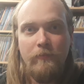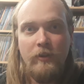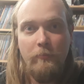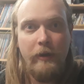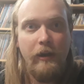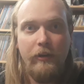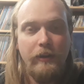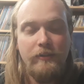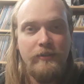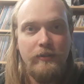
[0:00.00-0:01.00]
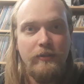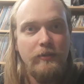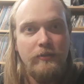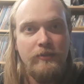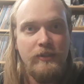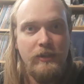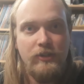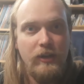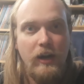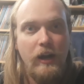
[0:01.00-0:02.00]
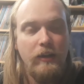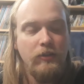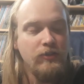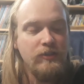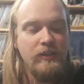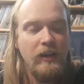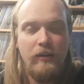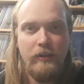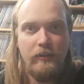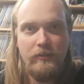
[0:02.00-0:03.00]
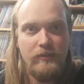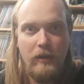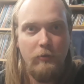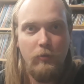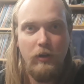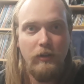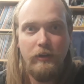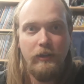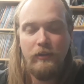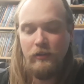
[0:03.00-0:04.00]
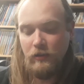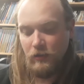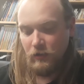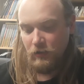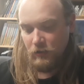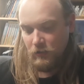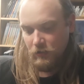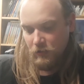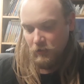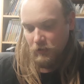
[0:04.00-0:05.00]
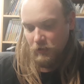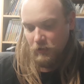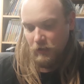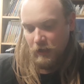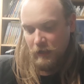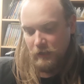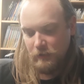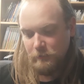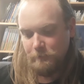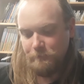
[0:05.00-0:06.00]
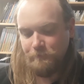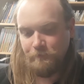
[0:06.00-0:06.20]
comparing it to CGI. You just can't get the same quality. Yeah,